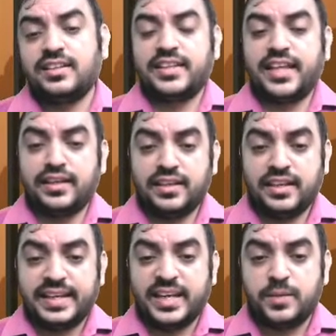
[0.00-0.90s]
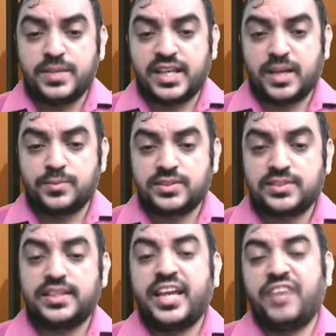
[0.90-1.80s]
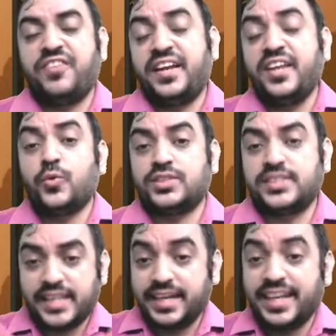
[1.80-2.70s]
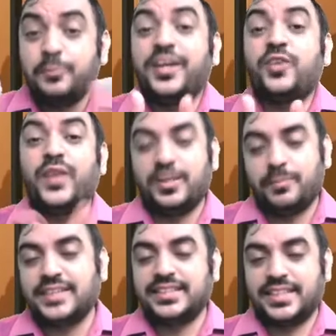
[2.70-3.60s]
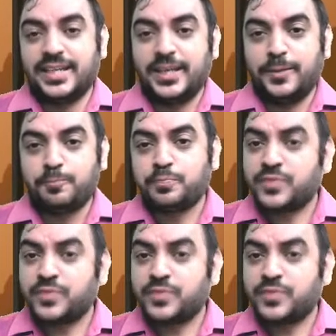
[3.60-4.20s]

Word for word: then it becomes FVTOCI in between basically.